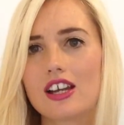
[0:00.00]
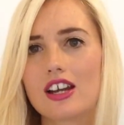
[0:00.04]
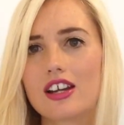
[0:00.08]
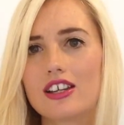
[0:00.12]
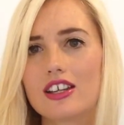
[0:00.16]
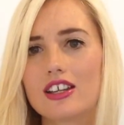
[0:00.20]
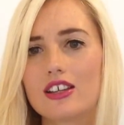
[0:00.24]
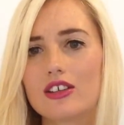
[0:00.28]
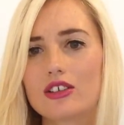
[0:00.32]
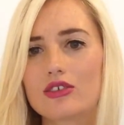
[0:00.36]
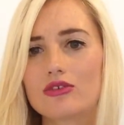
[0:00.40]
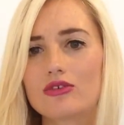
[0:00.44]
I
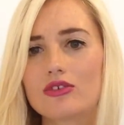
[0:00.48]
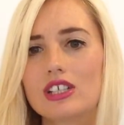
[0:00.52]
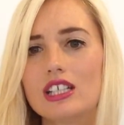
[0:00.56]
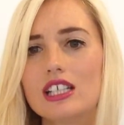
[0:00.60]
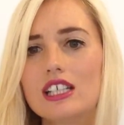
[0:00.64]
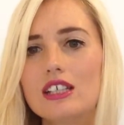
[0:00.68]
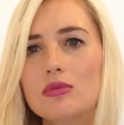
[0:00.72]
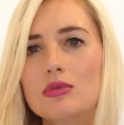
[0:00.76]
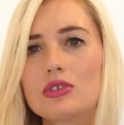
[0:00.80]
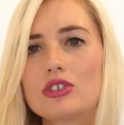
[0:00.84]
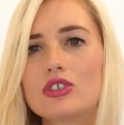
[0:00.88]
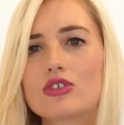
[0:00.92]

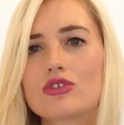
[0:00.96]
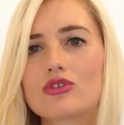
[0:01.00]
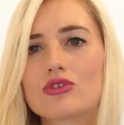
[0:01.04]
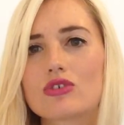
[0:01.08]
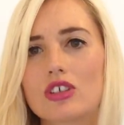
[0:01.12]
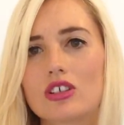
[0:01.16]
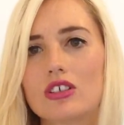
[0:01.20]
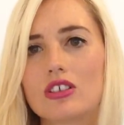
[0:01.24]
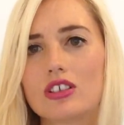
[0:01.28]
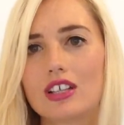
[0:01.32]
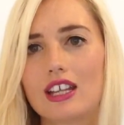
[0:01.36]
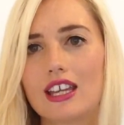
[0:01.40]
really was
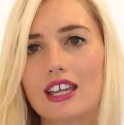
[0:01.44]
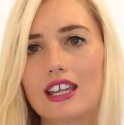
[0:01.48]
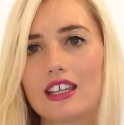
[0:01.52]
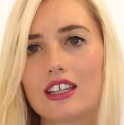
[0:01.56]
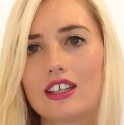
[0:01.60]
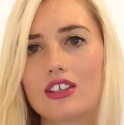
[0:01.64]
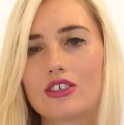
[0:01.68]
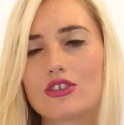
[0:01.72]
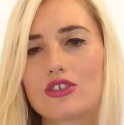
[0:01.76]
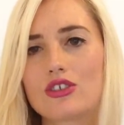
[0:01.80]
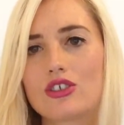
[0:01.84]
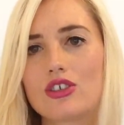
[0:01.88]

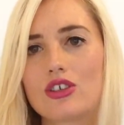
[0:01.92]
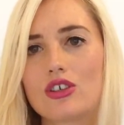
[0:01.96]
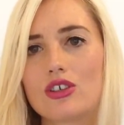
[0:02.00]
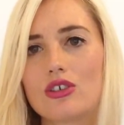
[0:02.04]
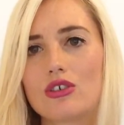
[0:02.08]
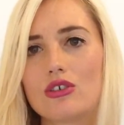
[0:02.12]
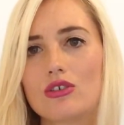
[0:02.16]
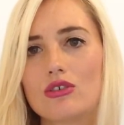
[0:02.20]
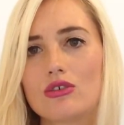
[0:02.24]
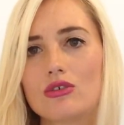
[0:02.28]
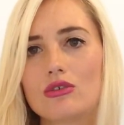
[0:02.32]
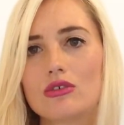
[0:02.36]
struggling
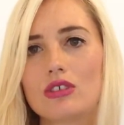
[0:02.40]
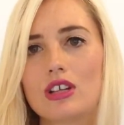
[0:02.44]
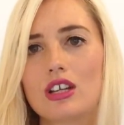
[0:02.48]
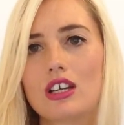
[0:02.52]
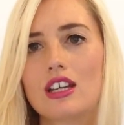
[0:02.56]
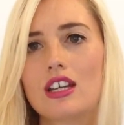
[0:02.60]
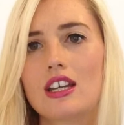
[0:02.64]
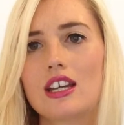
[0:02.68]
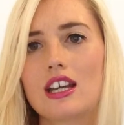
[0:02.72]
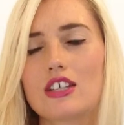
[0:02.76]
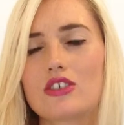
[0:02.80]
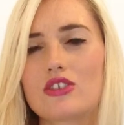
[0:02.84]

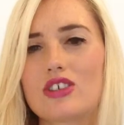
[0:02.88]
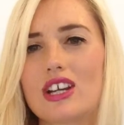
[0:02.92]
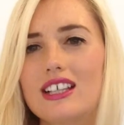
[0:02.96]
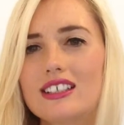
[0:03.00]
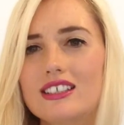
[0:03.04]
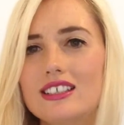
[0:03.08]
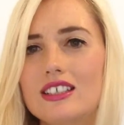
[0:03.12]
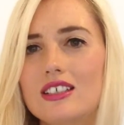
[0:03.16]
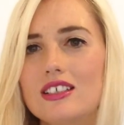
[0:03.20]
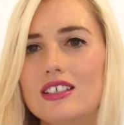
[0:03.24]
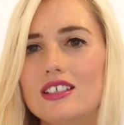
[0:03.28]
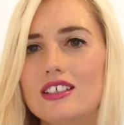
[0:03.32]
to
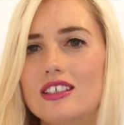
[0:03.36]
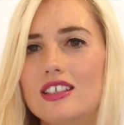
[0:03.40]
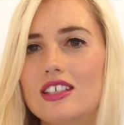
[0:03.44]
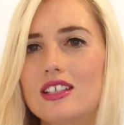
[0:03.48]
attract the,